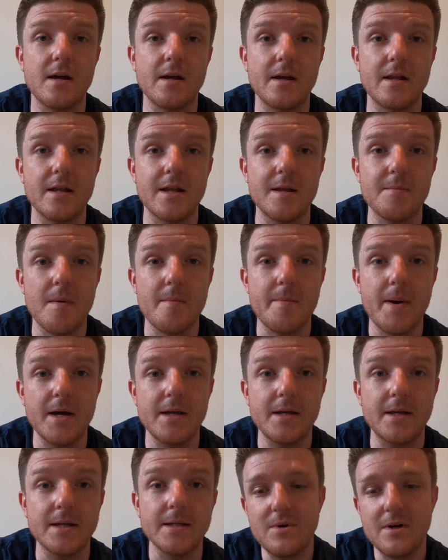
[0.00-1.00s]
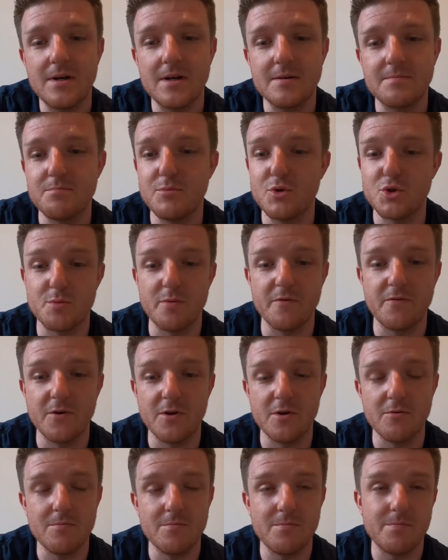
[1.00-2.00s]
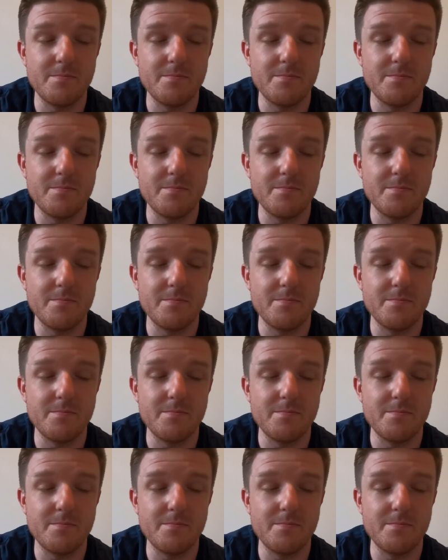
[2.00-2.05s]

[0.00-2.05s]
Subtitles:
like cleaning my bike. I'd much prefer